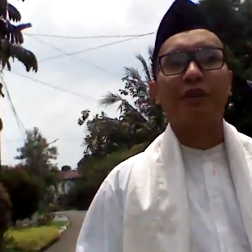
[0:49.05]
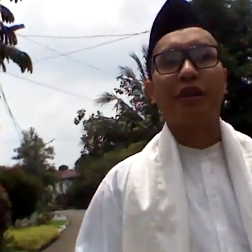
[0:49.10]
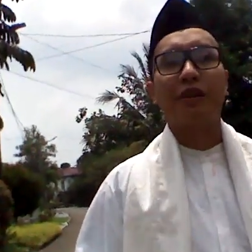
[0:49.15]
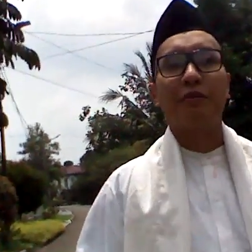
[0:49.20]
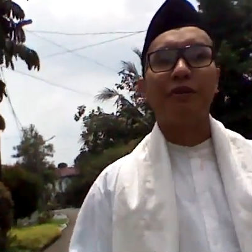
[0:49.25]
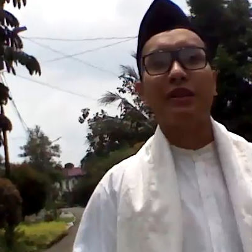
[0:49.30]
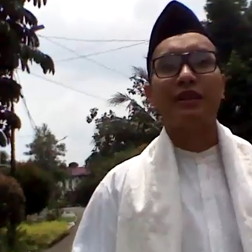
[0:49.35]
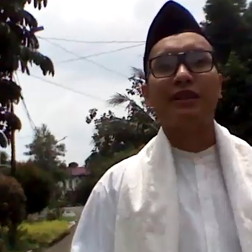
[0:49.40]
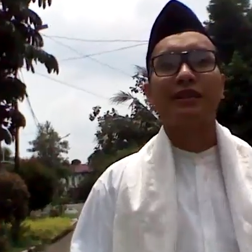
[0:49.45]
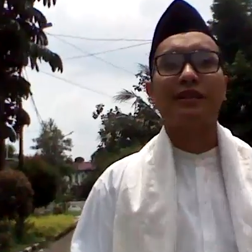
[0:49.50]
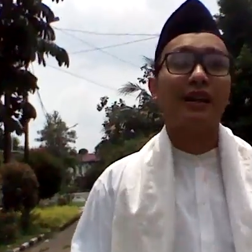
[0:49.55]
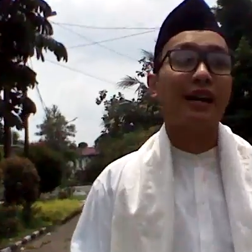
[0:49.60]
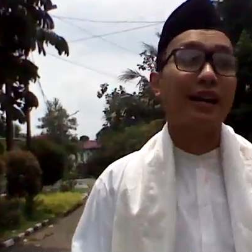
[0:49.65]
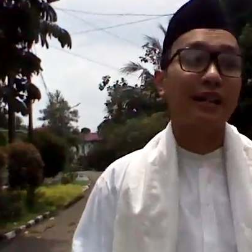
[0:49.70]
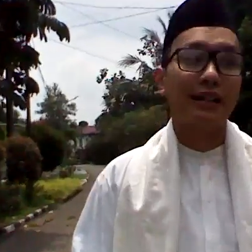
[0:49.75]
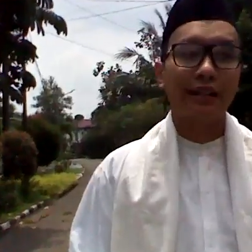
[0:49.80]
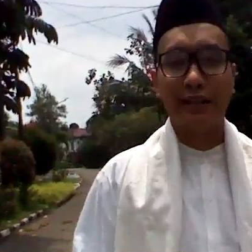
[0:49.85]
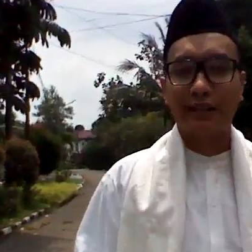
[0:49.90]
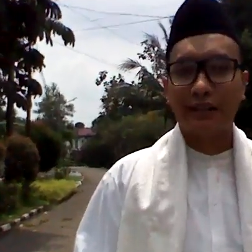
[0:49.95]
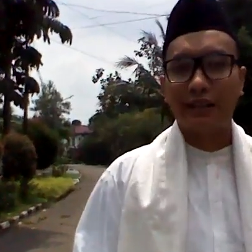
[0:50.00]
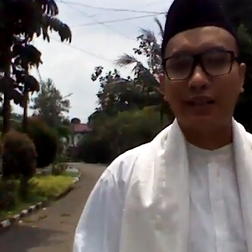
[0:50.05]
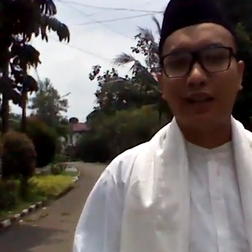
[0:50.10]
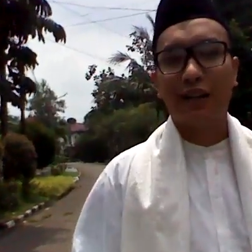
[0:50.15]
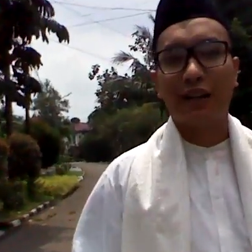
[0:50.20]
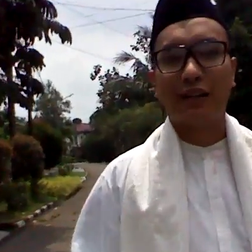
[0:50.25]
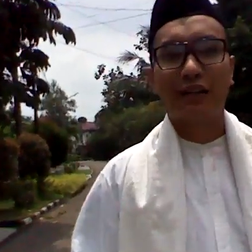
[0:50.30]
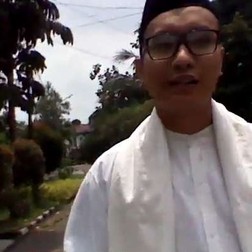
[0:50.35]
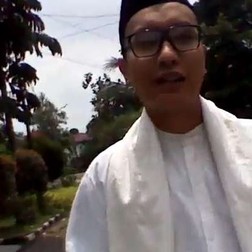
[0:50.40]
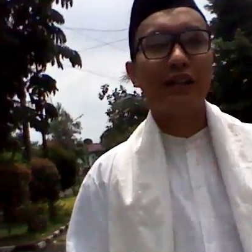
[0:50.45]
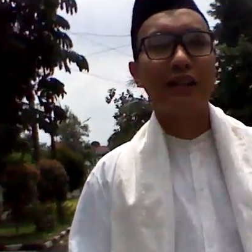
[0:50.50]
Prime Minister Helen
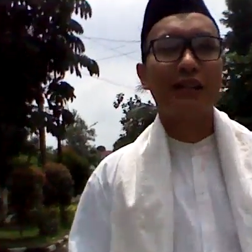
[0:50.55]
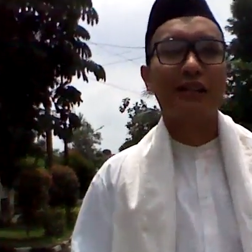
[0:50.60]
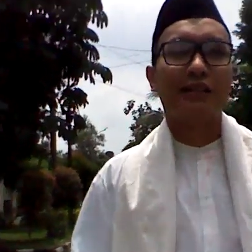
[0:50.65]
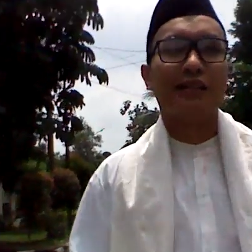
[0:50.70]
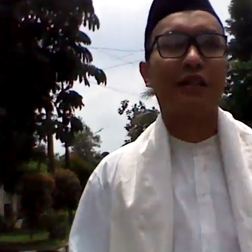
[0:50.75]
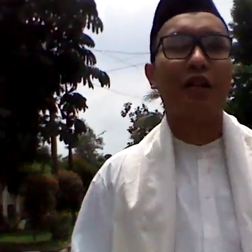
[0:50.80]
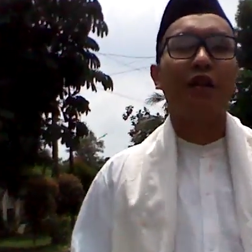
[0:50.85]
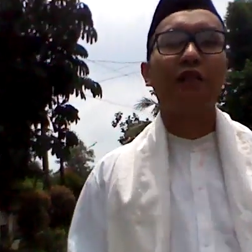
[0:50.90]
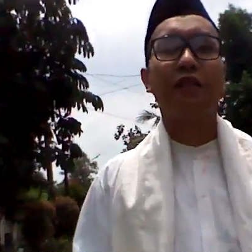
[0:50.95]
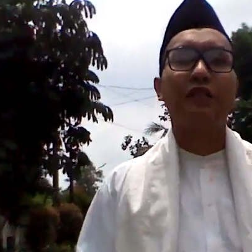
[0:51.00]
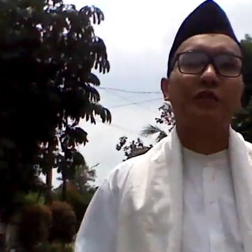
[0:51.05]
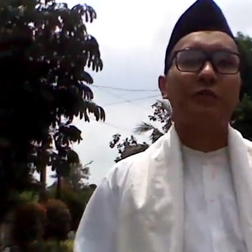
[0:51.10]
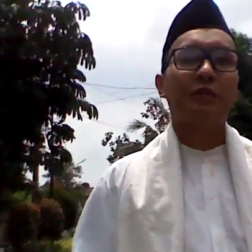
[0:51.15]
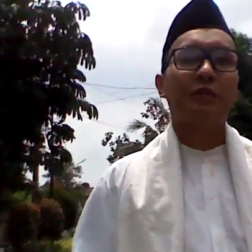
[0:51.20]
Clark took office